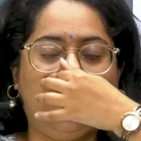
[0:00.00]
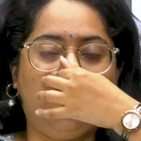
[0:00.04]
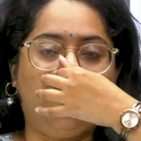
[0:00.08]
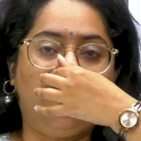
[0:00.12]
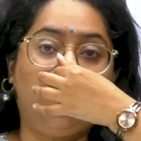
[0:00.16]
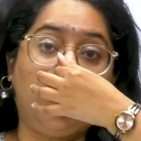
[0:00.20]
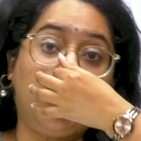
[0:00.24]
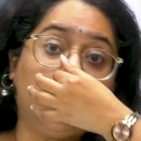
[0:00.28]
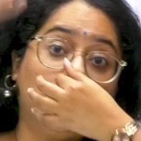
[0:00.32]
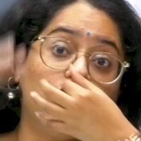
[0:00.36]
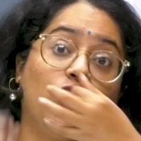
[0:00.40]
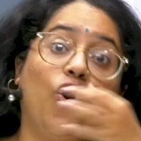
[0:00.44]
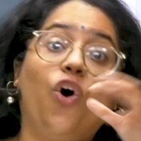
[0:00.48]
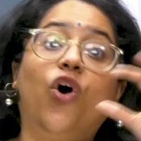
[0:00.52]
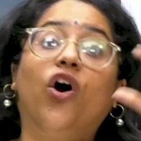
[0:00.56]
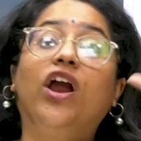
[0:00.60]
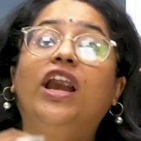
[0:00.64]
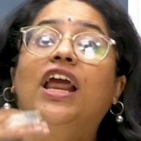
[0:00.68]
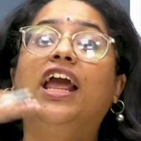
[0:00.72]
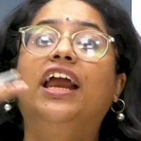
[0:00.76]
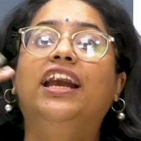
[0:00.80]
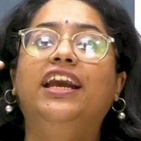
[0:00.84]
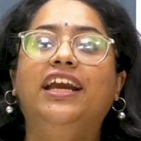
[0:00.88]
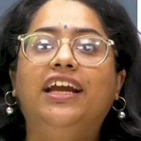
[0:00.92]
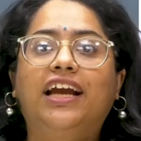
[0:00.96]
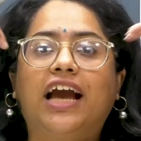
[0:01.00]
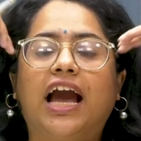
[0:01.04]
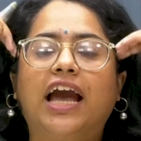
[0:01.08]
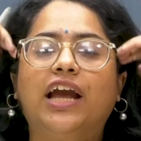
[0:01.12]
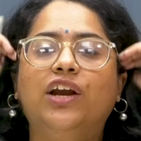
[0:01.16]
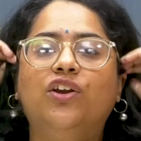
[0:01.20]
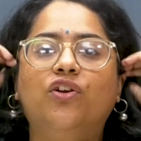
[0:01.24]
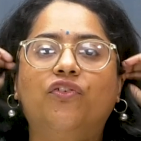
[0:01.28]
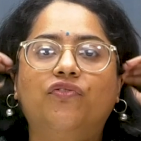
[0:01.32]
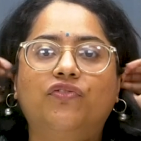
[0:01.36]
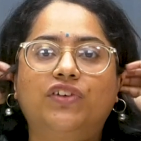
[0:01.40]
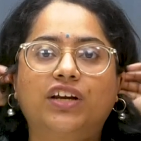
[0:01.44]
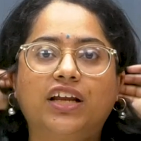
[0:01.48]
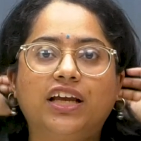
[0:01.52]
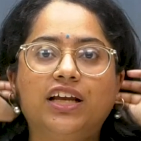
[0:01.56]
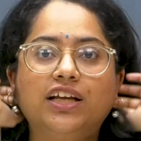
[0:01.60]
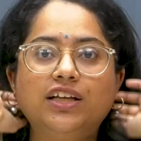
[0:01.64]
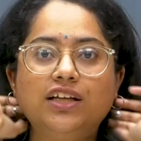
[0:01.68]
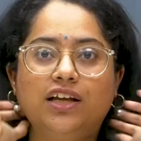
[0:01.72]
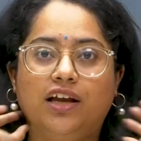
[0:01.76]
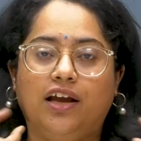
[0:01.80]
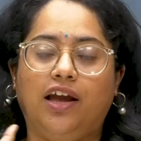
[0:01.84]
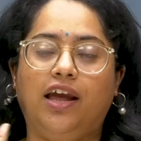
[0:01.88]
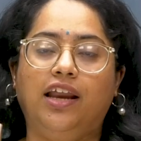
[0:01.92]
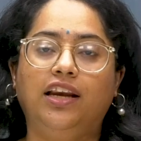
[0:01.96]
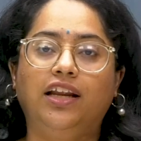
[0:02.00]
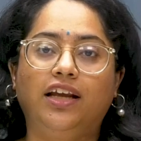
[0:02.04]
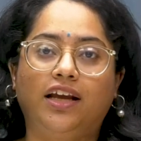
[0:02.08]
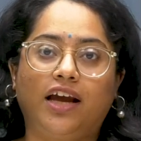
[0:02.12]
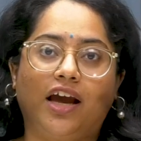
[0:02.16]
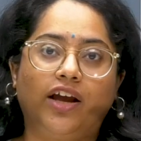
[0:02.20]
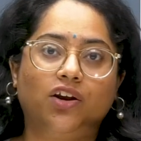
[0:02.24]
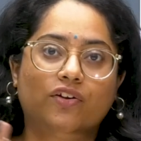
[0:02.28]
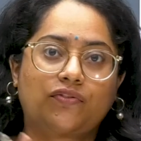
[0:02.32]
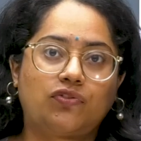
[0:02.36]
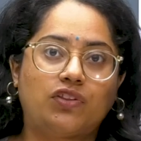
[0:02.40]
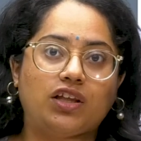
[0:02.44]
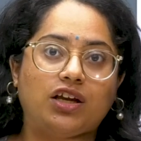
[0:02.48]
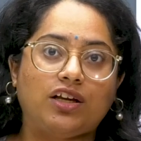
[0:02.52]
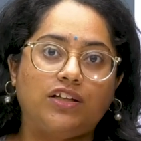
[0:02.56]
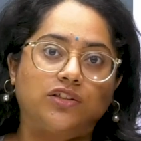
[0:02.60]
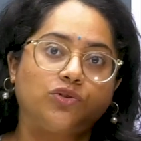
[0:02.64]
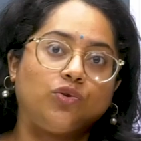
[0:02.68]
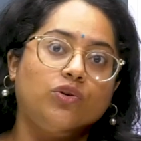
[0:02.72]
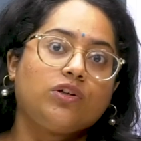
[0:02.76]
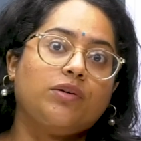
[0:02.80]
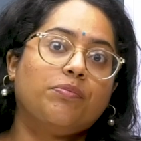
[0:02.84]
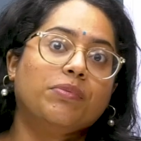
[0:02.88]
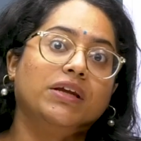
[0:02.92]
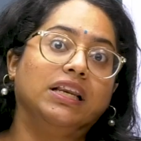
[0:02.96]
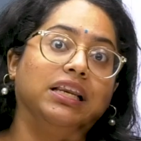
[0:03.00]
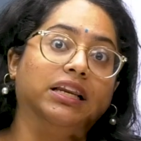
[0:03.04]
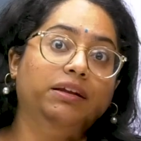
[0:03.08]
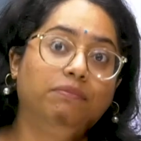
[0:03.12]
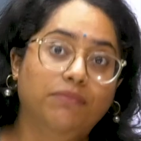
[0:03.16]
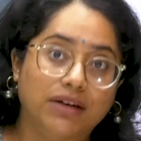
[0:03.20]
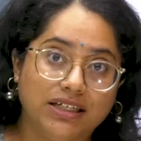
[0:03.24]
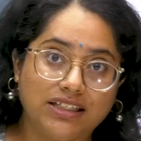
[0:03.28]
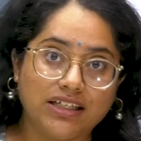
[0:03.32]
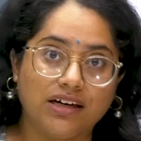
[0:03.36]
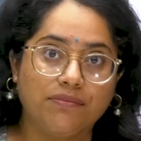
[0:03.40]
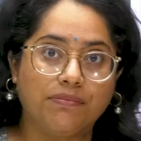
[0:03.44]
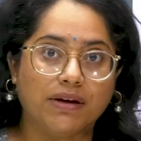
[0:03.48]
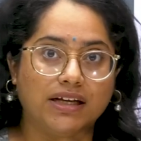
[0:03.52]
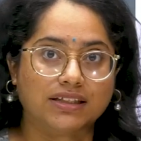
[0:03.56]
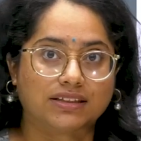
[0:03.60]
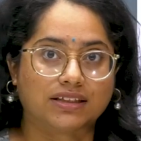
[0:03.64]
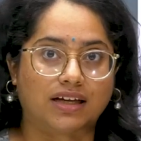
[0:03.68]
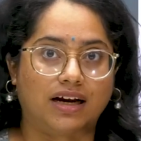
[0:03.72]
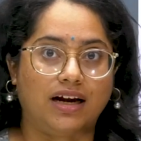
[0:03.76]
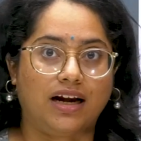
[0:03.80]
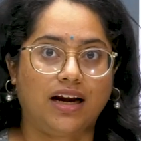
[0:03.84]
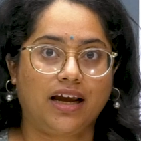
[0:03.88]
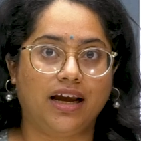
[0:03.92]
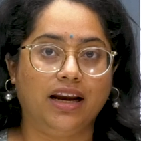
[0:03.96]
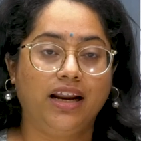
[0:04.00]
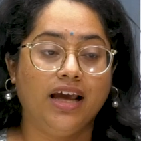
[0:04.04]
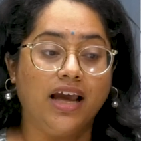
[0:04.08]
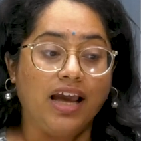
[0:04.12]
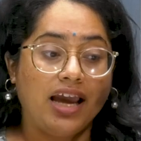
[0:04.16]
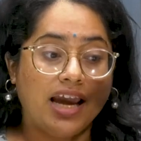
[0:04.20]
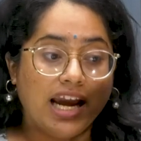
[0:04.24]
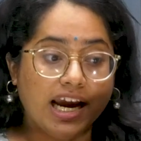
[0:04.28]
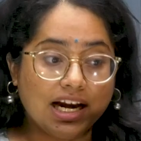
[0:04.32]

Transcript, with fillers: if at all any kind of tree, any kind of thing is going to be limited by sunlight,